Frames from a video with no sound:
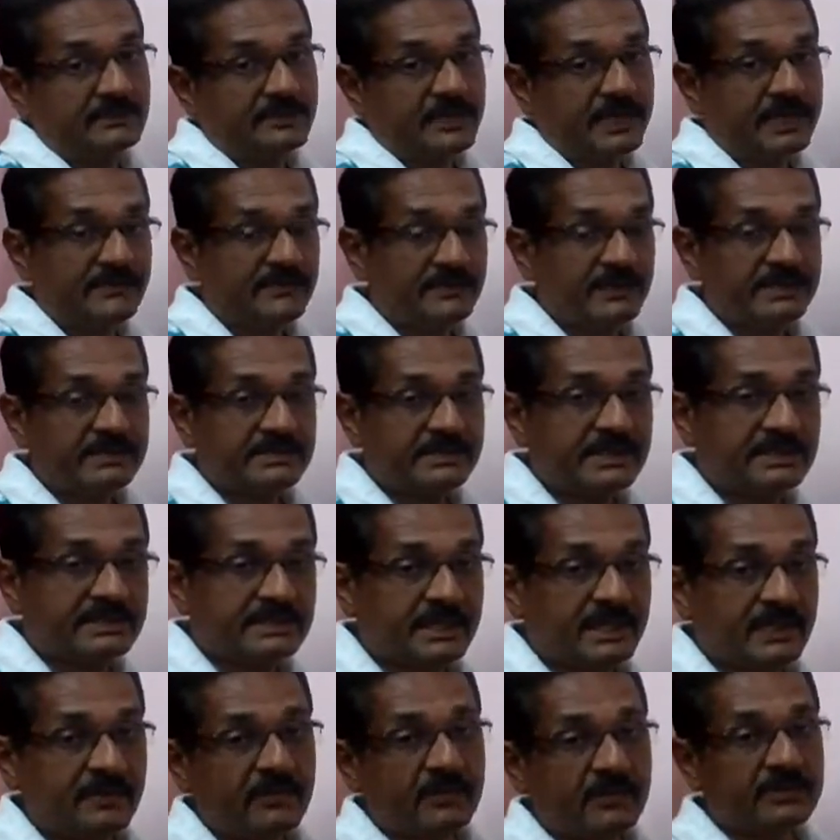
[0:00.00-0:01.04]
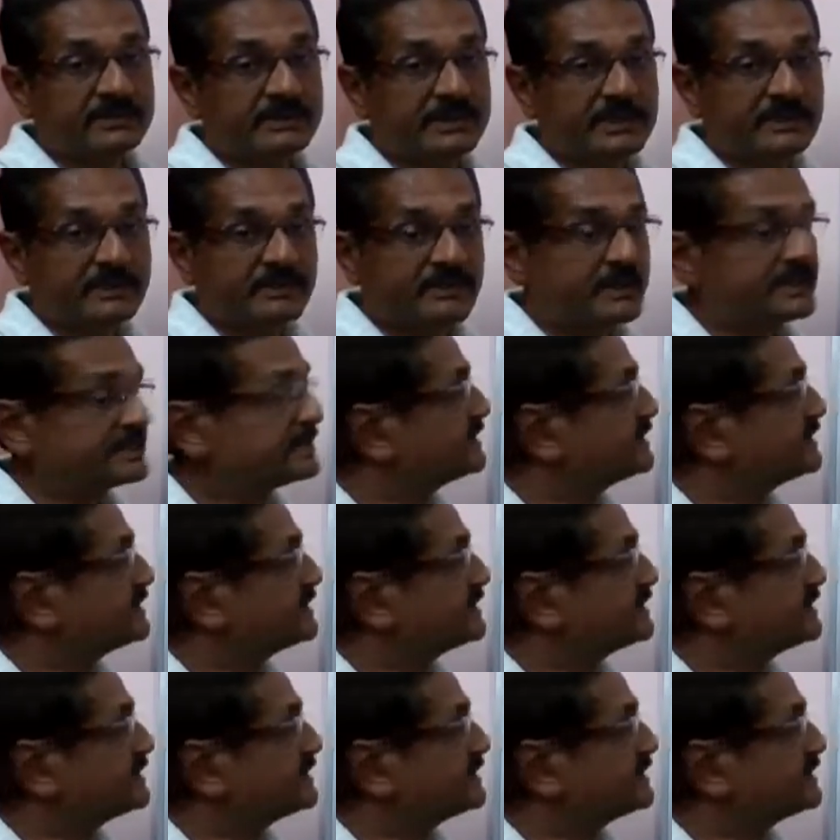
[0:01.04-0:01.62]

5 years hence, I have already